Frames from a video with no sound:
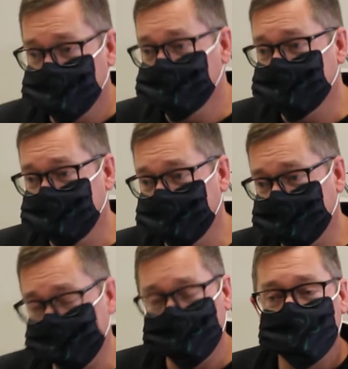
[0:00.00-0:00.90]
And
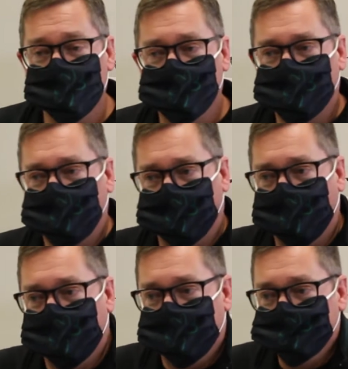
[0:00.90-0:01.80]
then,
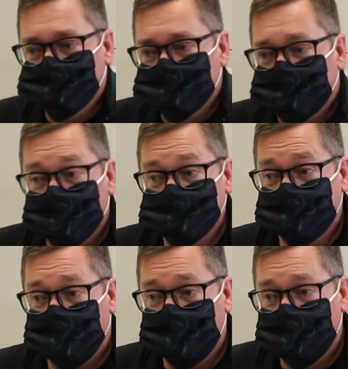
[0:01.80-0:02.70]
first
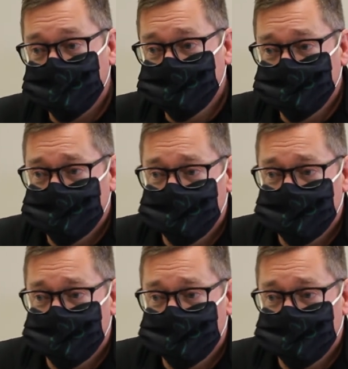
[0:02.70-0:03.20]
of all,